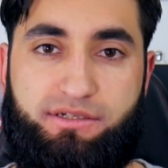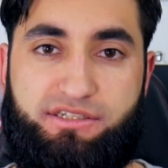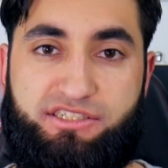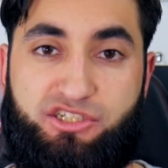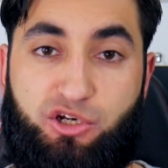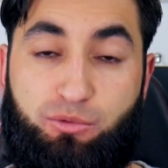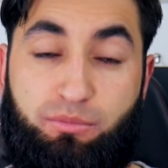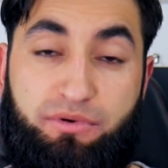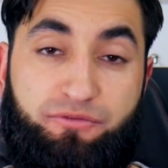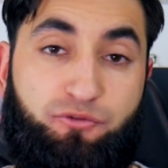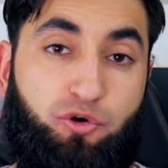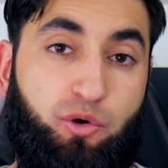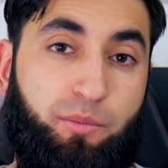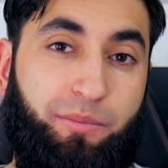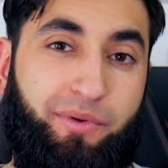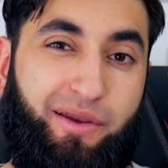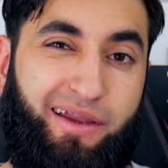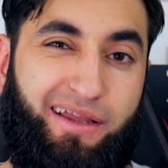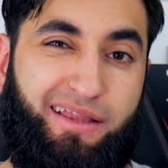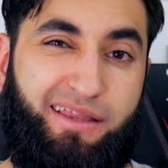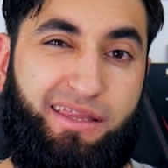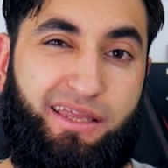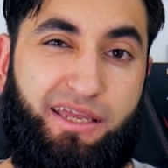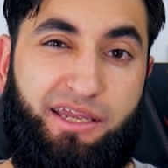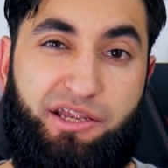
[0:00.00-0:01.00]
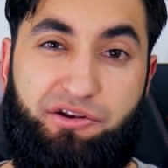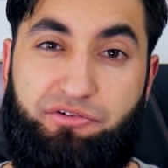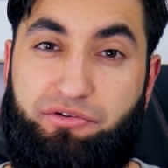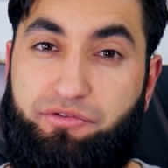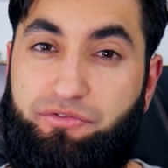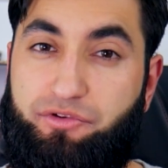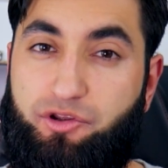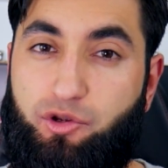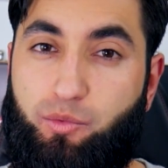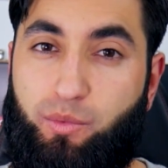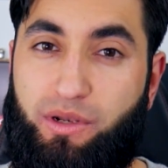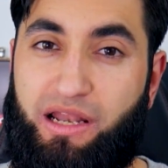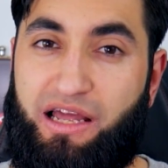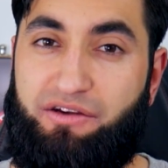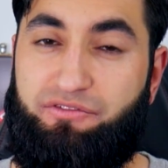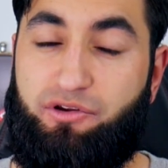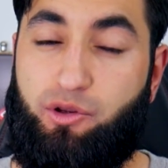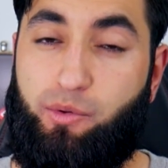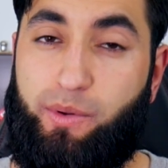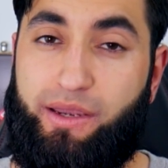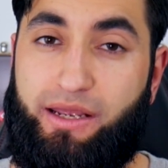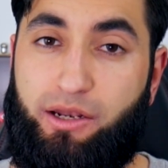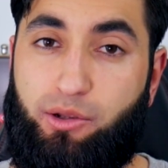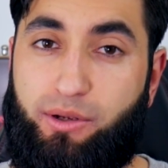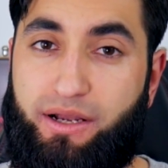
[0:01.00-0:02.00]
So before we begin the review, we'll have a
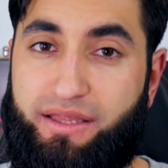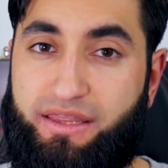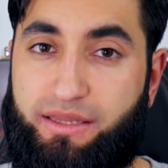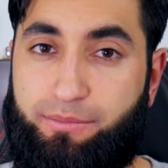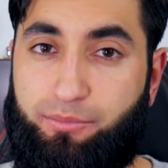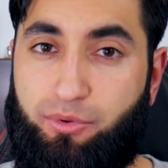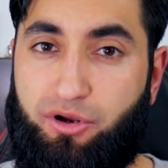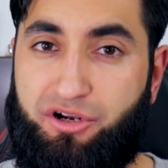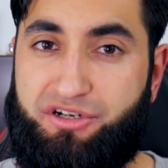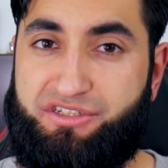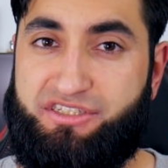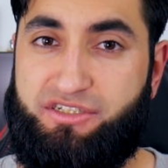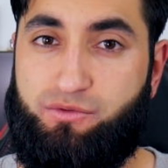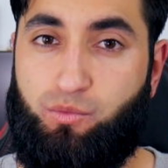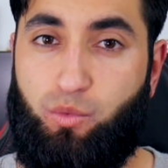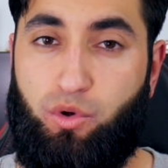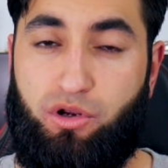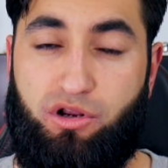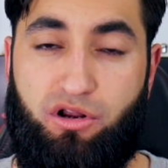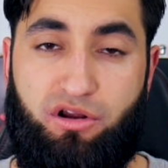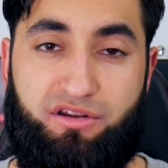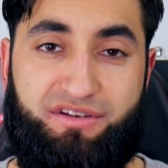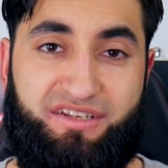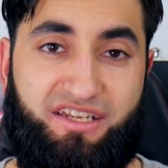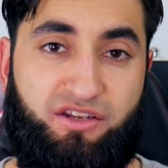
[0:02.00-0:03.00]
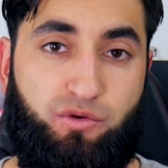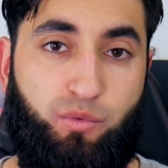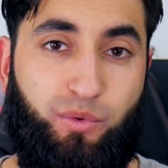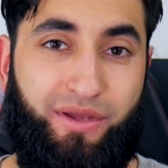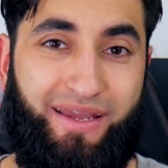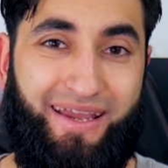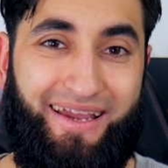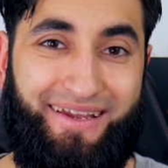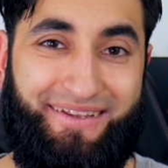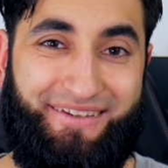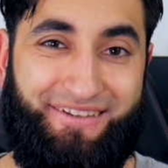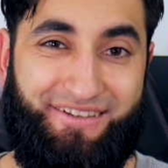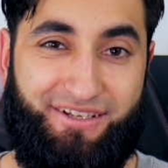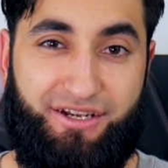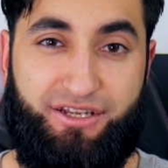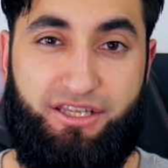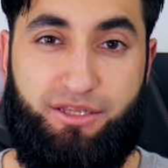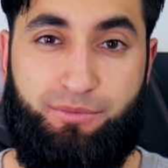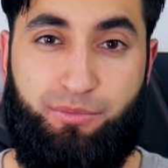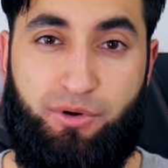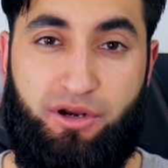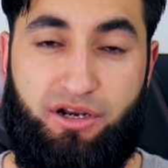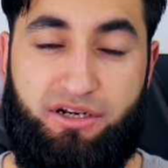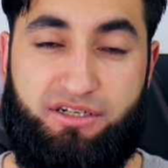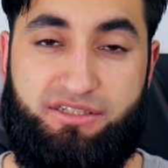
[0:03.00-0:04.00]
quick look at the box and what content we get inside
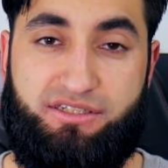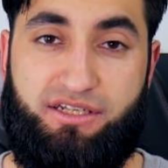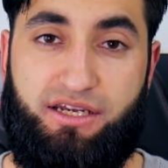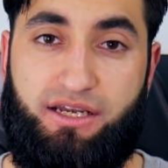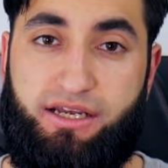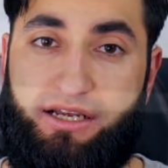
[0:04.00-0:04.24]
the box.